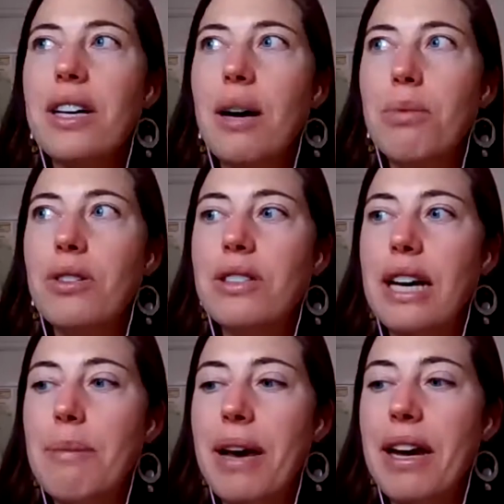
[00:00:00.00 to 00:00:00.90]
with a couple
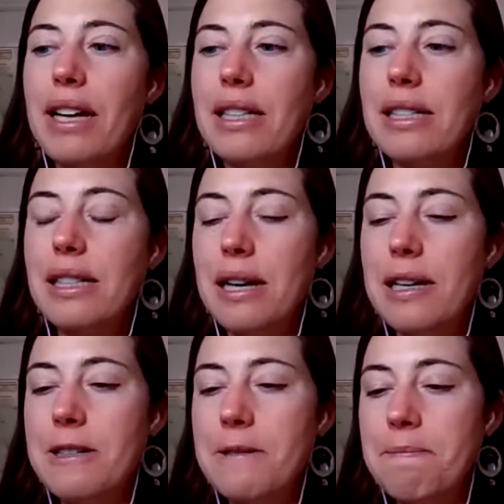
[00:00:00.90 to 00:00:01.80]
diabetics.
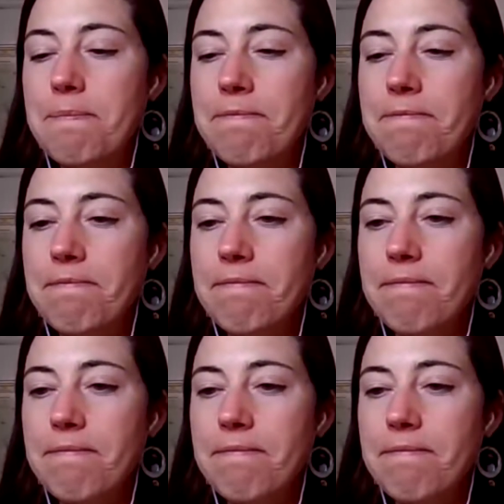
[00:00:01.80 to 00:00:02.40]
Um,